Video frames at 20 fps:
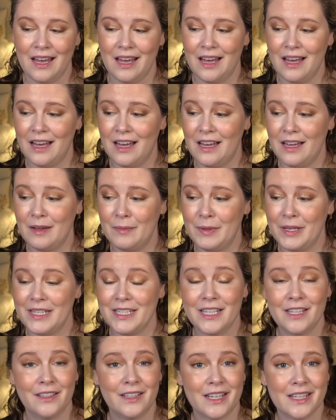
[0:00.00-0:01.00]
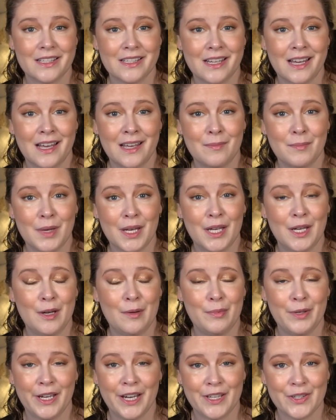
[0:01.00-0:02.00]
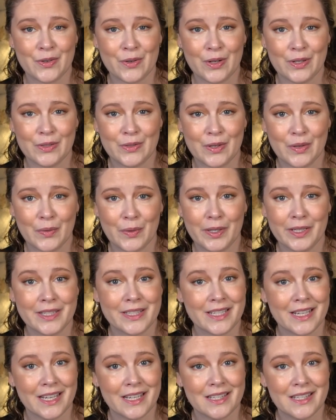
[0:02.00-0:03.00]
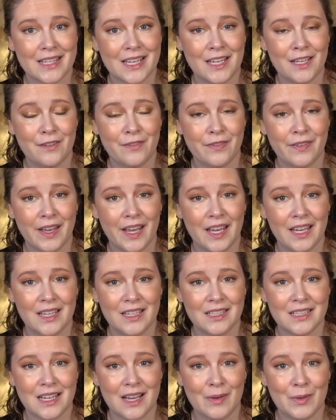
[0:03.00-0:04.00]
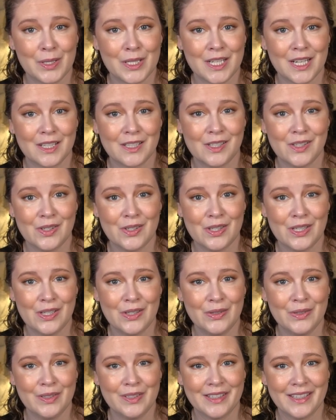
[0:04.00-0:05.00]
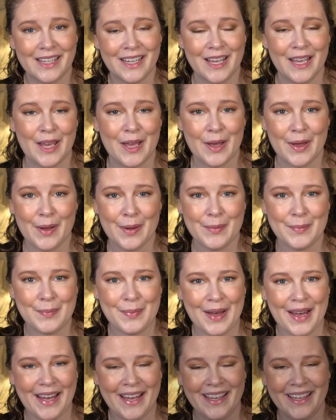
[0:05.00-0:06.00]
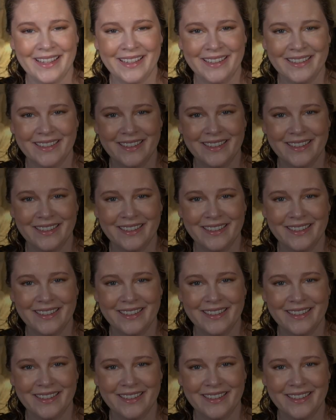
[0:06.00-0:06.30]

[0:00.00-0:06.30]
Uh, but until next time, I hope you guys are all doing well and staying safe, and I will talk to you soon. Bye.